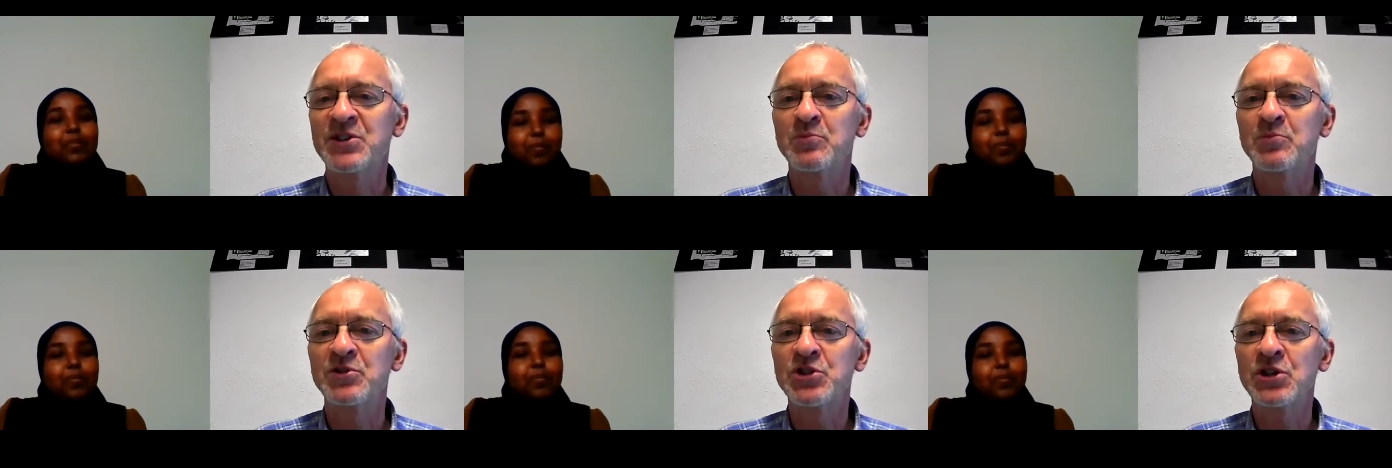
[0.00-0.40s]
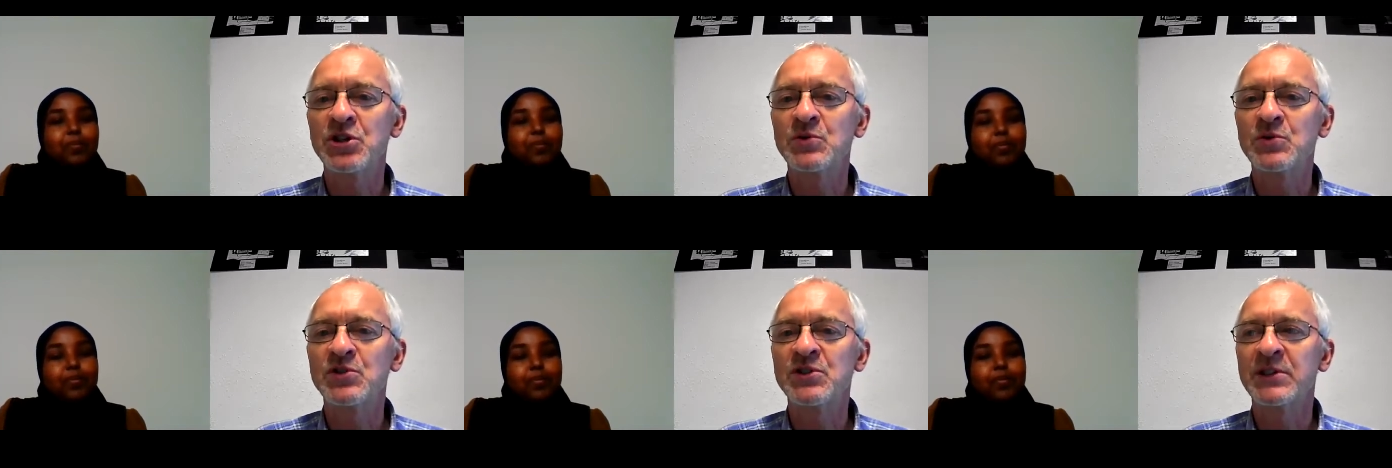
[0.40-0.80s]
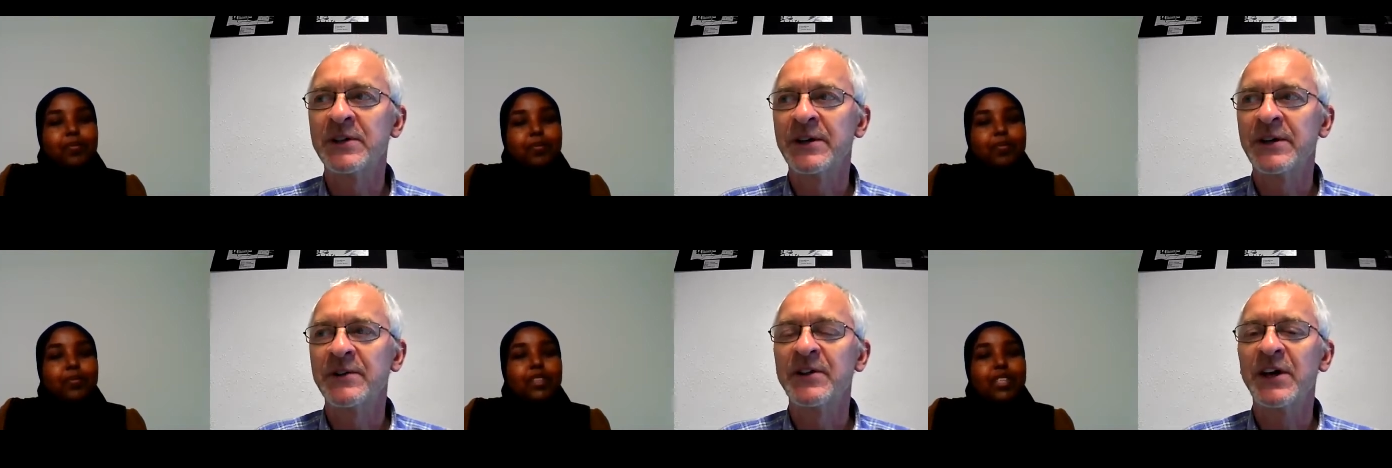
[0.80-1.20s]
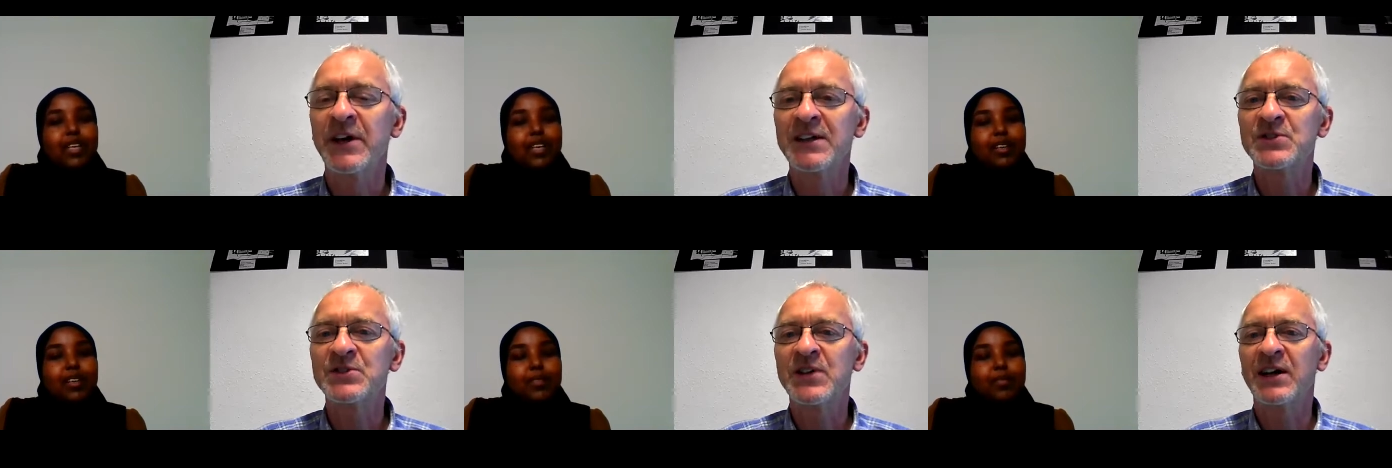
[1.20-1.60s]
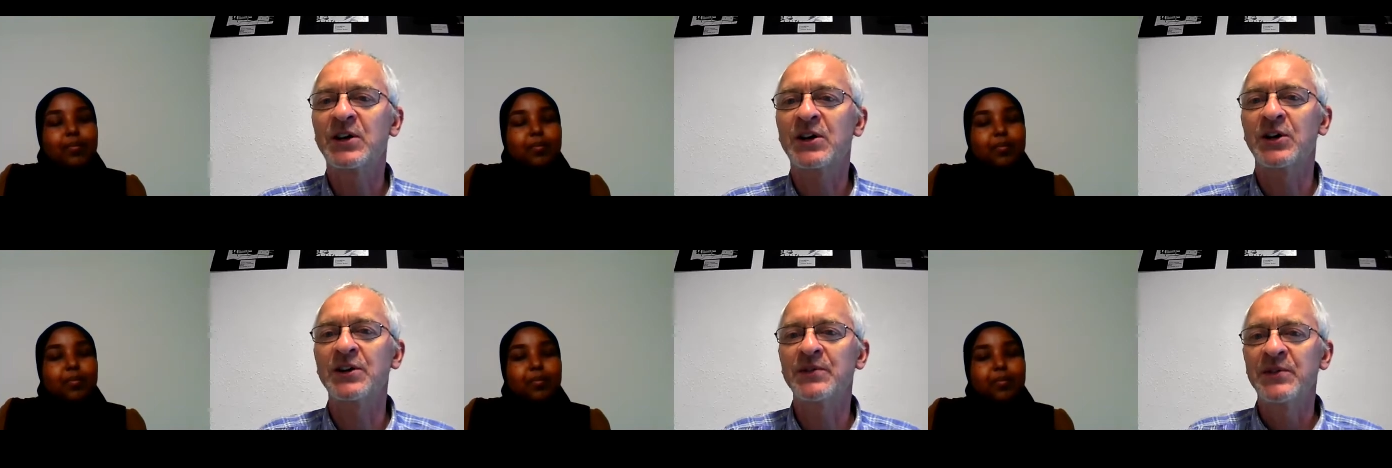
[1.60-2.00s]
Speaker 1: to produce, that it's yeah. that
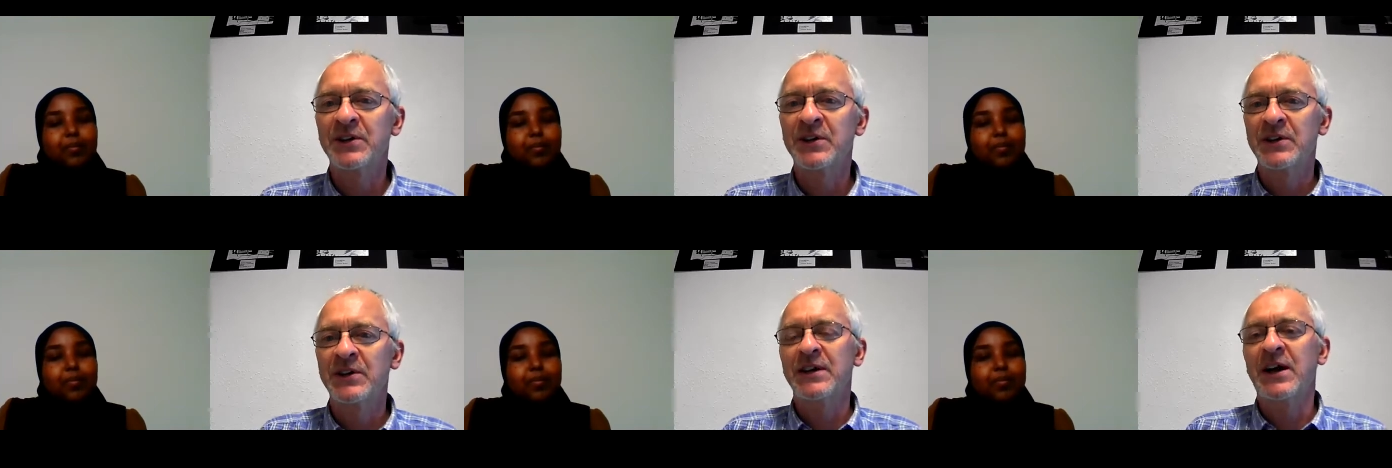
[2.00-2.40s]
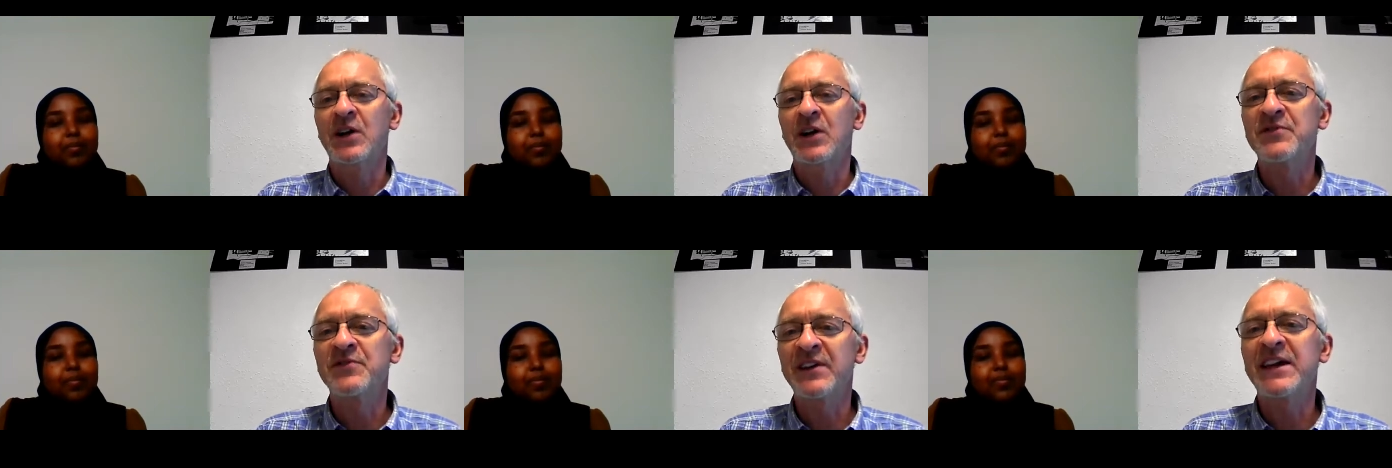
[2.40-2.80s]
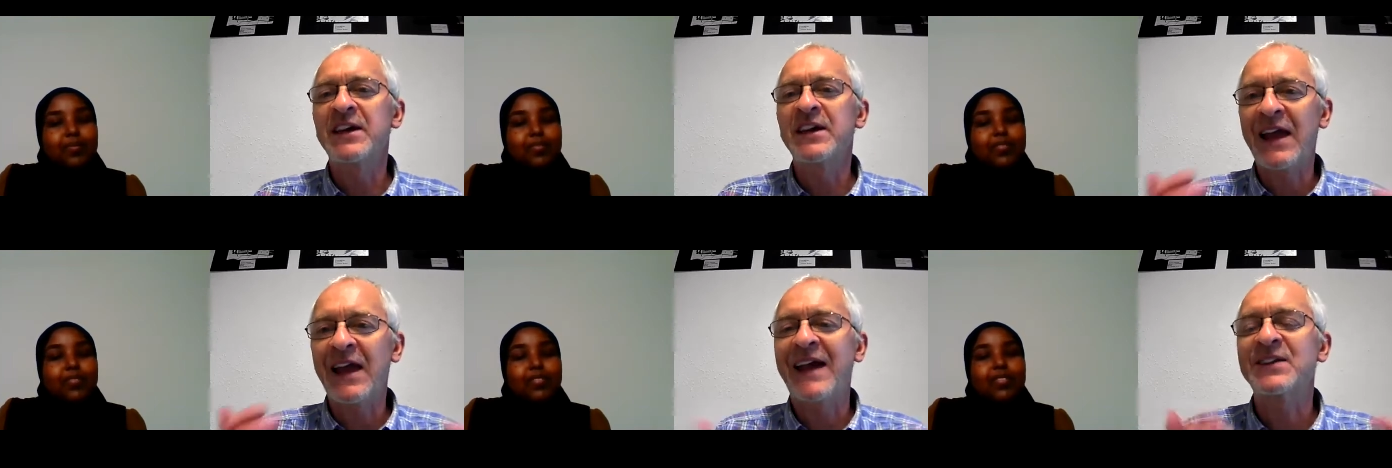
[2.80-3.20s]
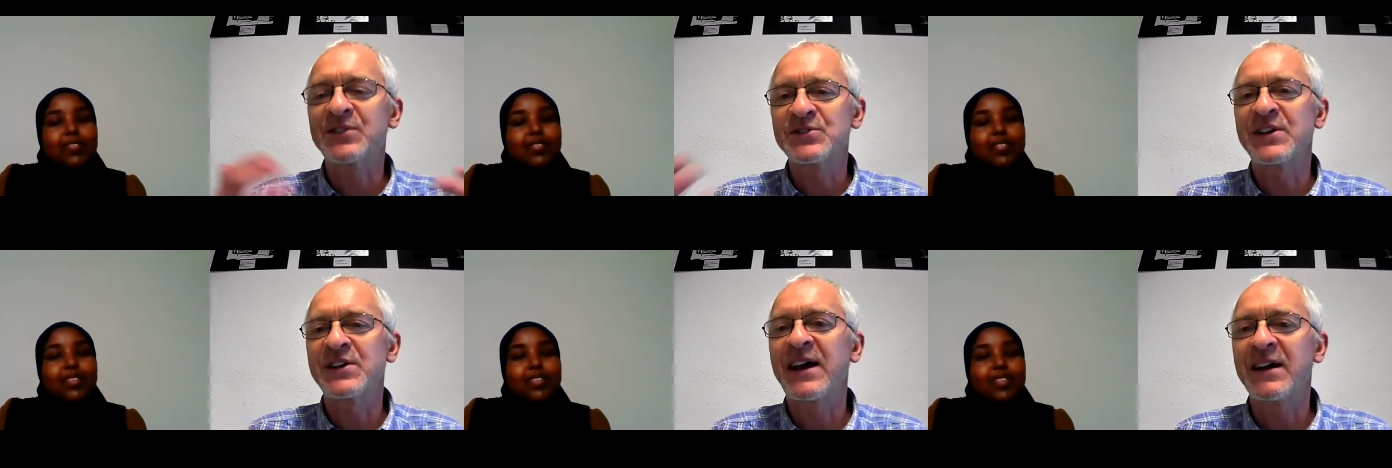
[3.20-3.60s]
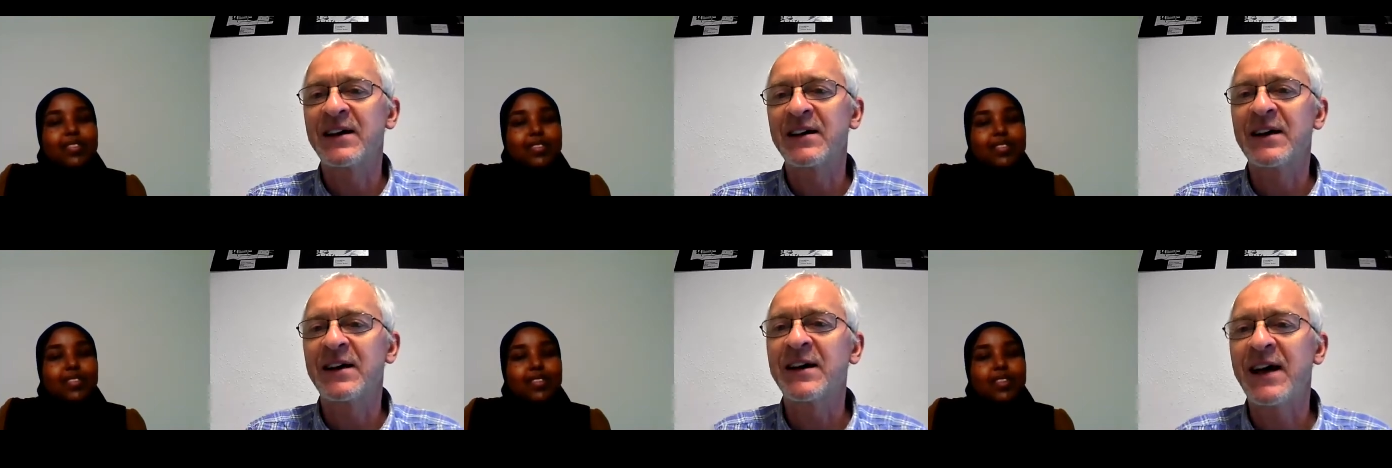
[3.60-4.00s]
kind of hopefully it'll act as an a,
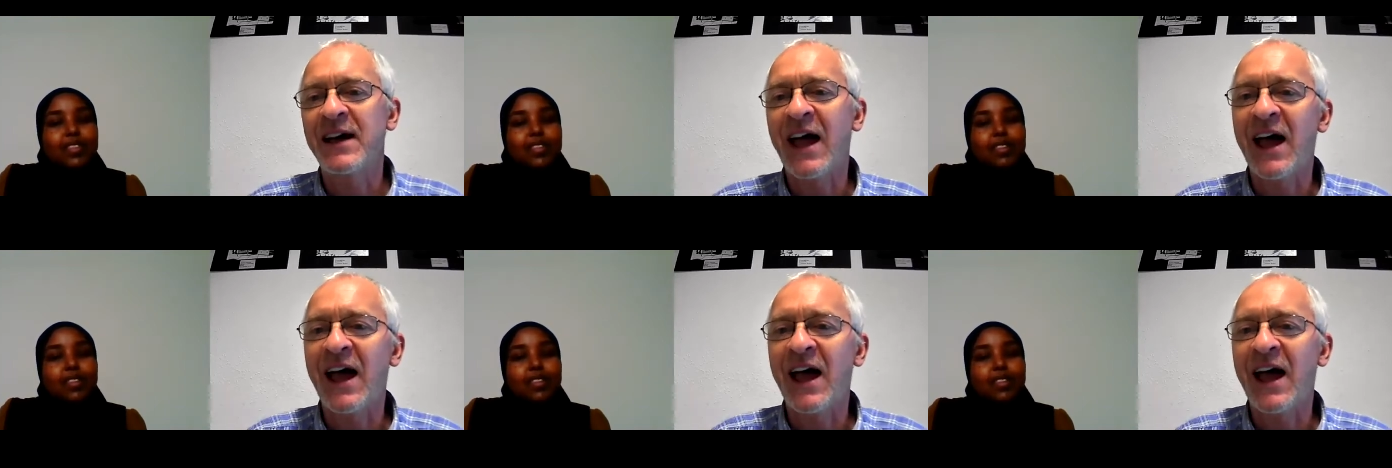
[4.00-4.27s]
a,